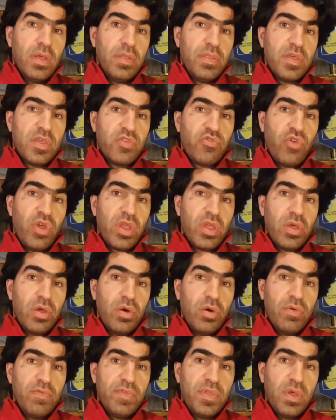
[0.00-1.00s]
striker
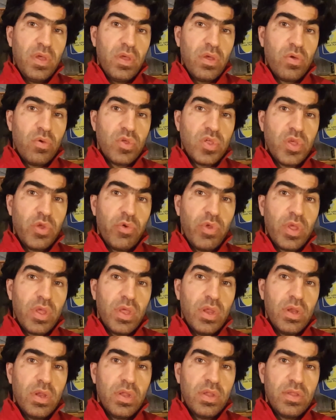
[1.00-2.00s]
of the Costa
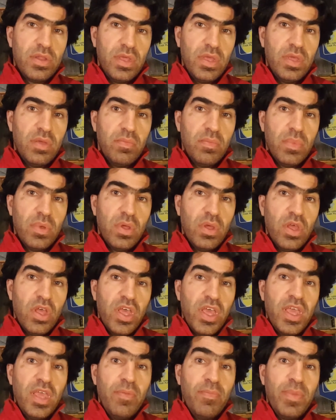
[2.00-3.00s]
Rican team,
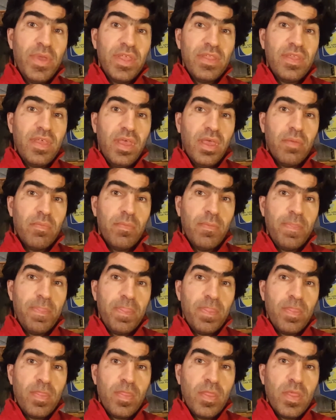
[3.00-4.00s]
he beat him
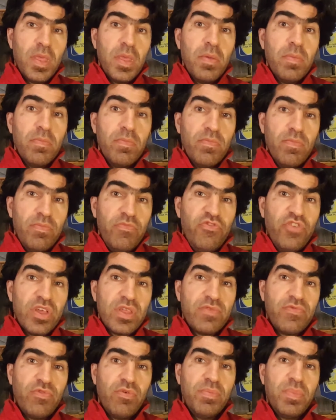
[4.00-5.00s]

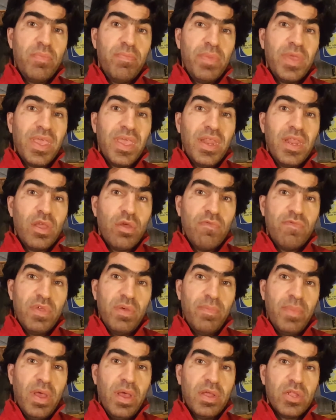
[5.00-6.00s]
just from the beginning of the
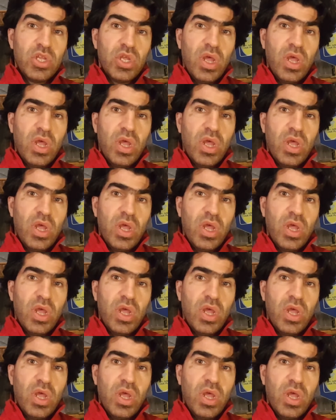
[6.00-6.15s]
match.